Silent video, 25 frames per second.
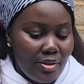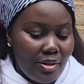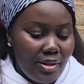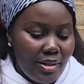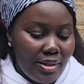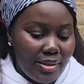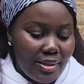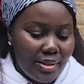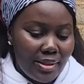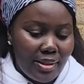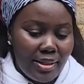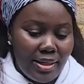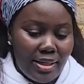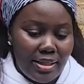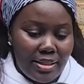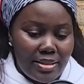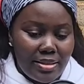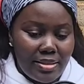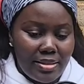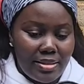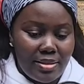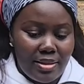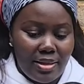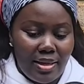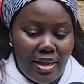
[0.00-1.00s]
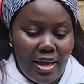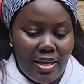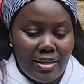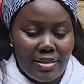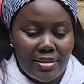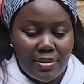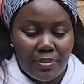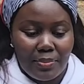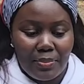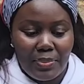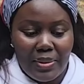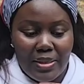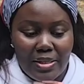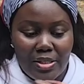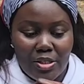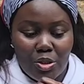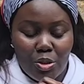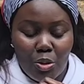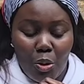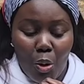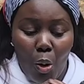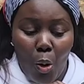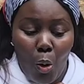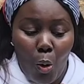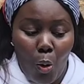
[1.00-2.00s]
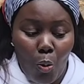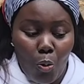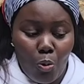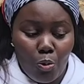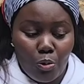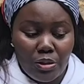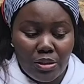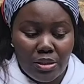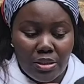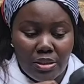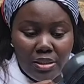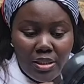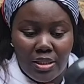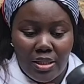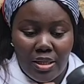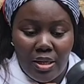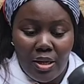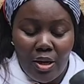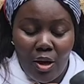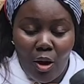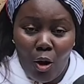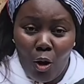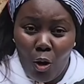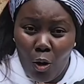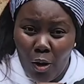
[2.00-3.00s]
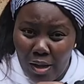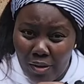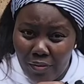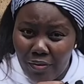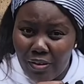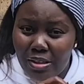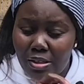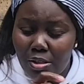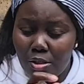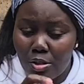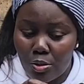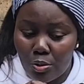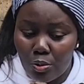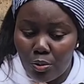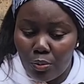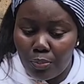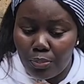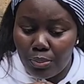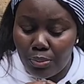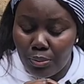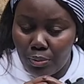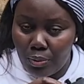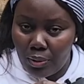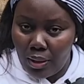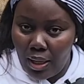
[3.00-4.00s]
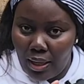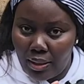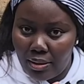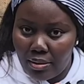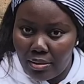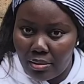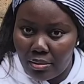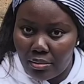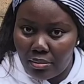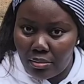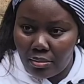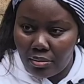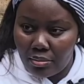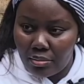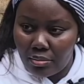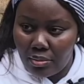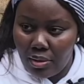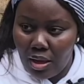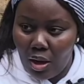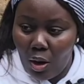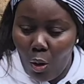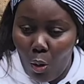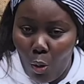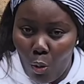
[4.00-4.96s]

Look at the lids. It has a place to hold, or even to put like a